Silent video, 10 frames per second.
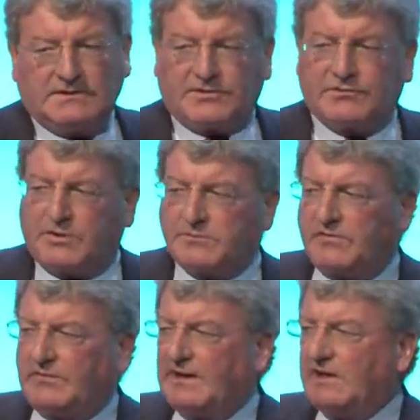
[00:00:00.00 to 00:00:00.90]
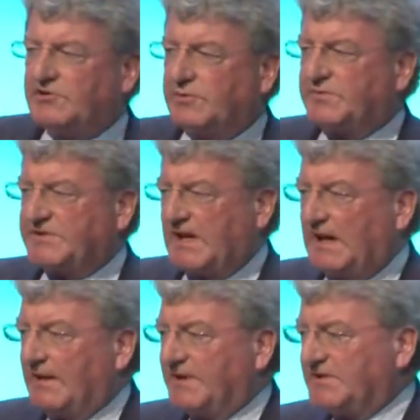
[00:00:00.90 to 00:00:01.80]
So in terms of the leadership
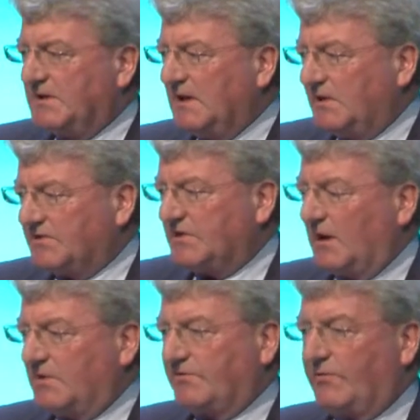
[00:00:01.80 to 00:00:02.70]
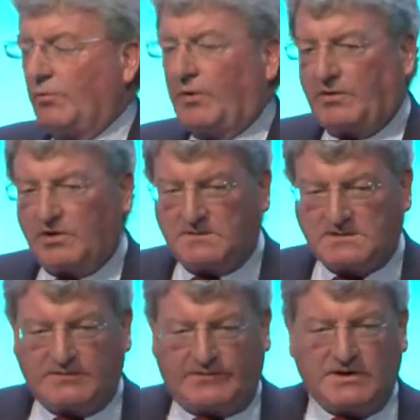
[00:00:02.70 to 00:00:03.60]
style that's needed to take us through what are going to be
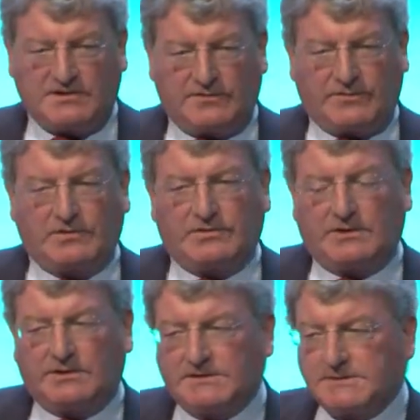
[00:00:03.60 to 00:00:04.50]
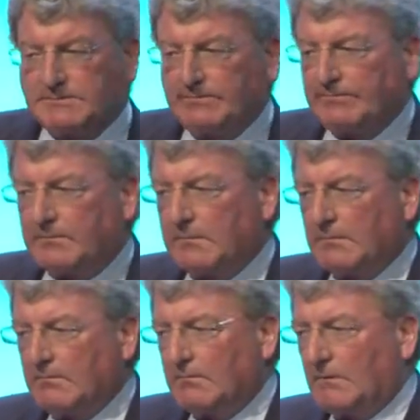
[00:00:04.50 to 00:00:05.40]
some very difficult years,
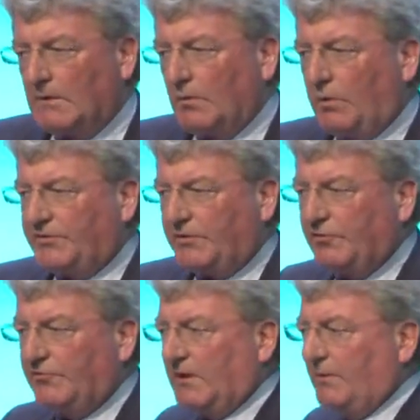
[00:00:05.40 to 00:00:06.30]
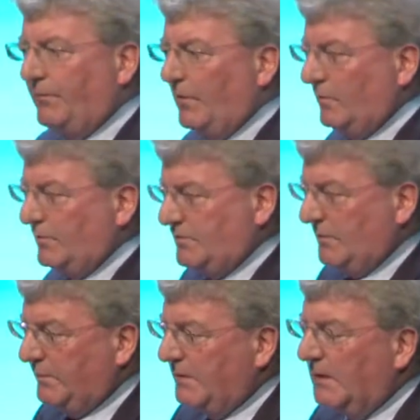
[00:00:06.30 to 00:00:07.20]
what's going to create the
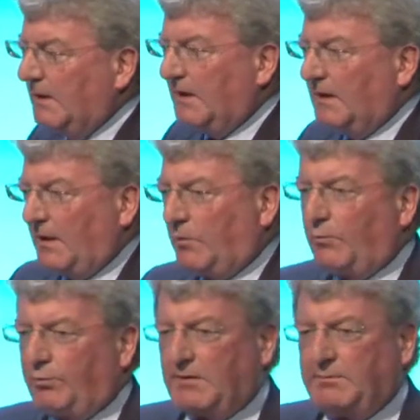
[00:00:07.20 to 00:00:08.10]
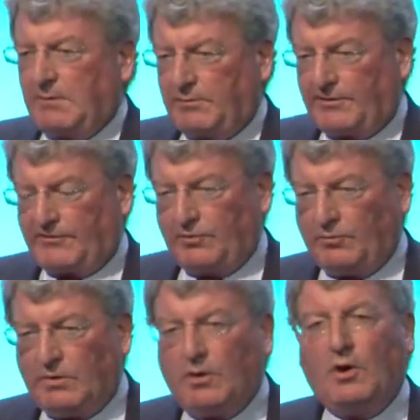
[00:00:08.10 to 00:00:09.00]
followership that will bring people
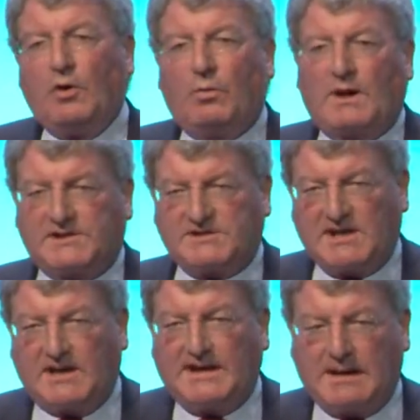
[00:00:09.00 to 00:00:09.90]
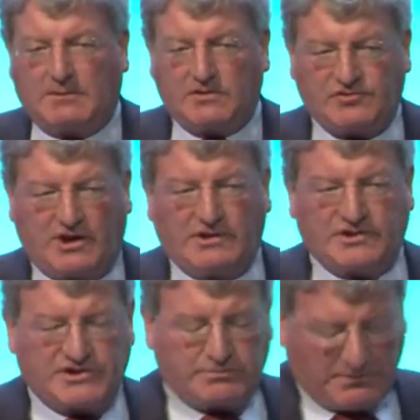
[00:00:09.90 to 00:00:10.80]
through while still enabling
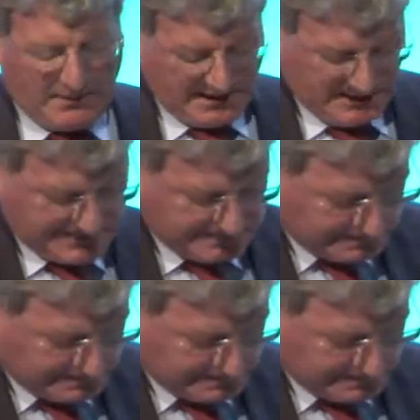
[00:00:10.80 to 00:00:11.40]
changes to be made?